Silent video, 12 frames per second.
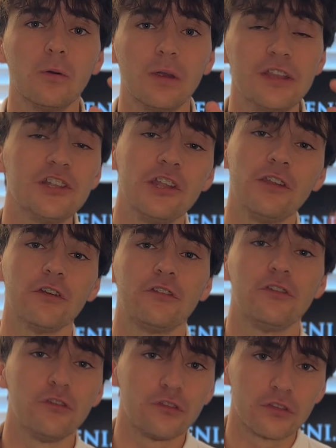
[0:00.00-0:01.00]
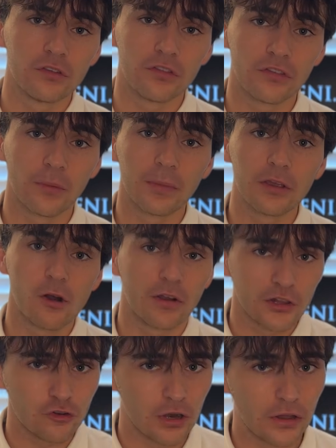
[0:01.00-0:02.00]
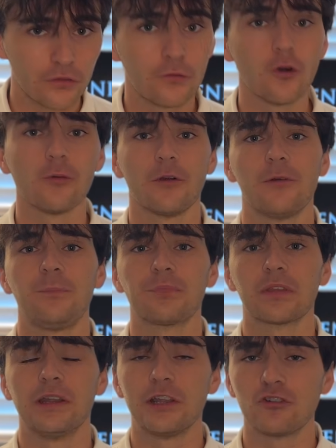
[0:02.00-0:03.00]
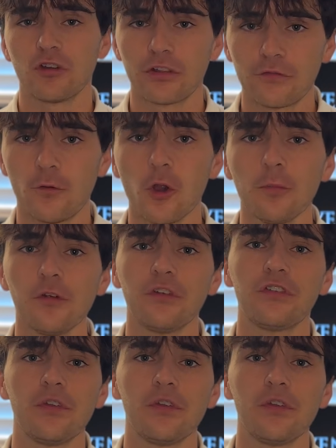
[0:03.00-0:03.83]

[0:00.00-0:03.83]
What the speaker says: engineers use something called a transformer. And a transformer is